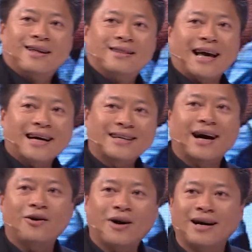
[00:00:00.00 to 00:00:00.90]
That's
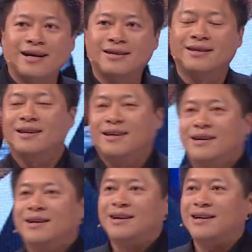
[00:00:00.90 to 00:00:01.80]
how I
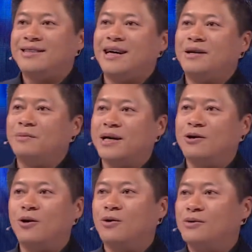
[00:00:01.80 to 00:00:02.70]
attained my
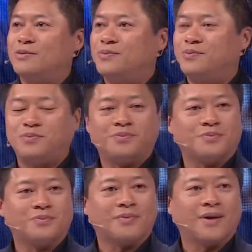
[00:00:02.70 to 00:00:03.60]
goal.
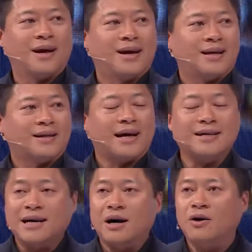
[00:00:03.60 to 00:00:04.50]

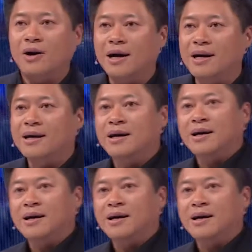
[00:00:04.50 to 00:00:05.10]
That's how I